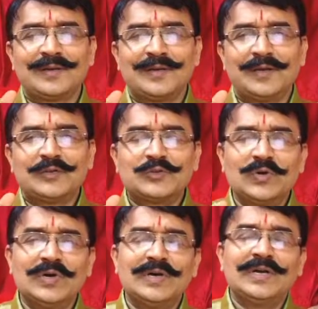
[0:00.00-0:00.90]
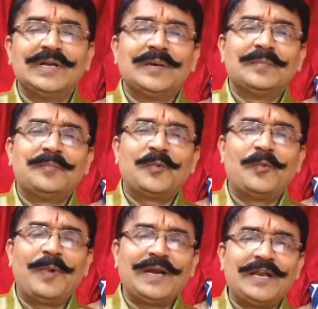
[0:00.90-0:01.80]
So
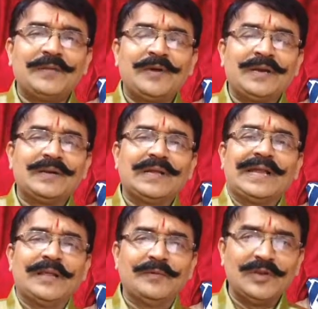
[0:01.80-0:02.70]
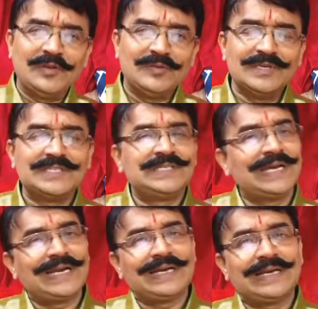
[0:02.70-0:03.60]
whatever revenue is
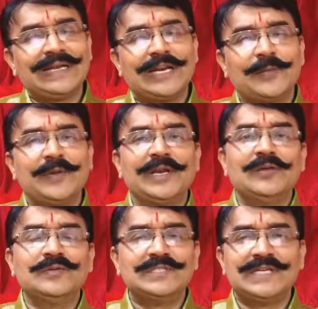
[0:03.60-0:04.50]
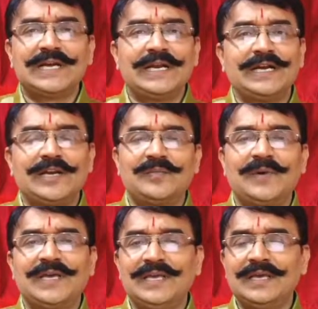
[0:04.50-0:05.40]
generated
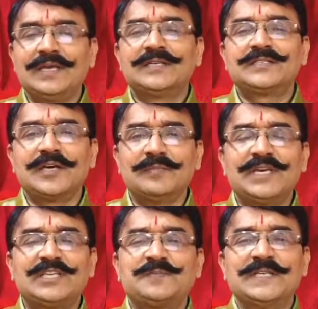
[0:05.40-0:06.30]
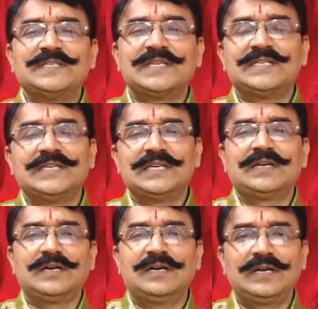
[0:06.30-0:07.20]
by some expenses
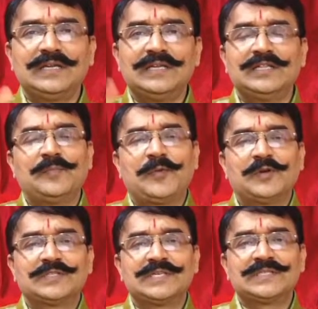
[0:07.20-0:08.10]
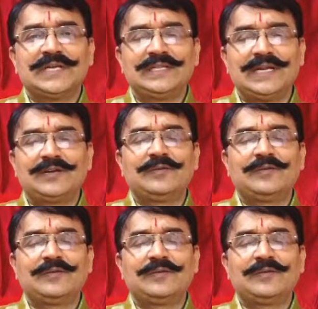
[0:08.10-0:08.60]
incurred in the process, and that